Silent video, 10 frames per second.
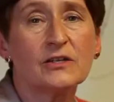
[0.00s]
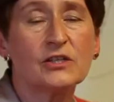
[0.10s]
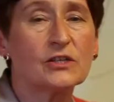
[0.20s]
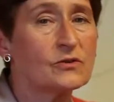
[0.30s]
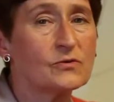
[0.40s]

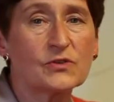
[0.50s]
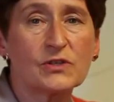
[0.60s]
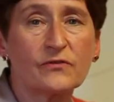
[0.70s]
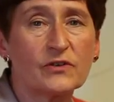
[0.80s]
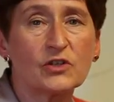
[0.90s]
to use
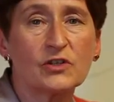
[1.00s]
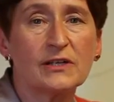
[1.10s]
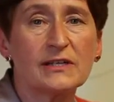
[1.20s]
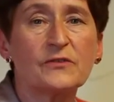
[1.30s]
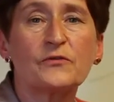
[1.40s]
the vision
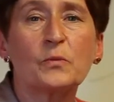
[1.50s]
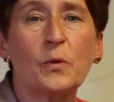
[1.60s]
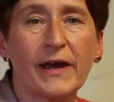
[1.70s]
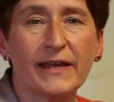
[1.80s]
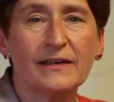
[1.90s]
in a different
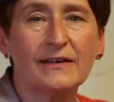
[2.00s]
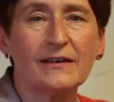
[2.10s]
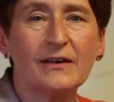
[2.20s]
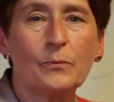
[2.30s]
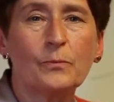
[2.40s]
way.
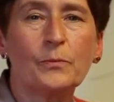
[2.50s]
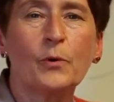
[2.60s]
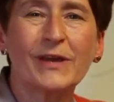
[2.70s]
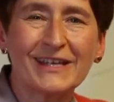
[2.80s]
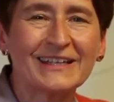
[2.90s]

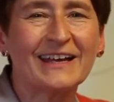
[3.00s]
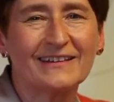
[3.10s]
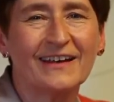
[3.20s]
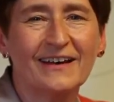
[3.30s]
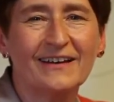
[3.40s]
But we can get
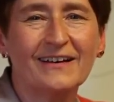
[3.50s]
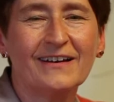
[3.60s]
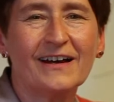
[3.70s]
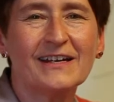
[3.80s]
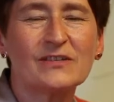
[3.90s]
there,
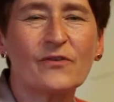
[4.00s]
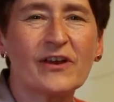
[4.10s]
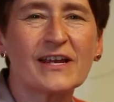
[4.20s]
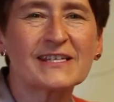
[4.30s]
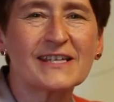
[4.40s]
and it's
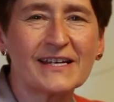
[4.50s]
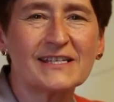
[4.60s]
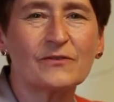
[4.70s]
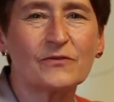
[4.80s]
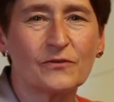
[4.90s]
very
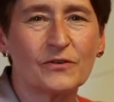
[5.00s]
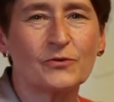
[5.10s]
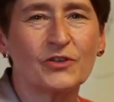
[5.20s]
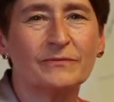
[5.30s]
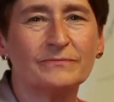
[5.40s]
exciting for the future.